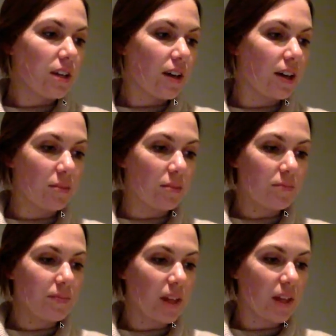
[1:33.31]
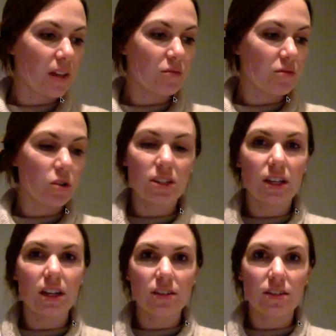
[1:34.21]
And then, of course, the
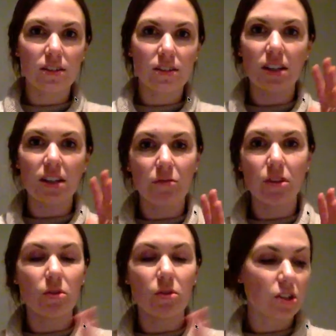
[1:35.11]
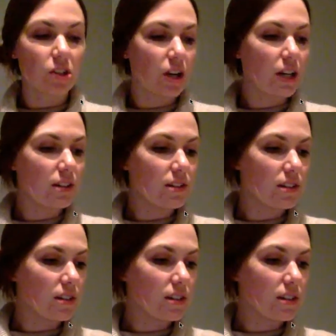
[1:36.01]
Kansas assessment for the older grades.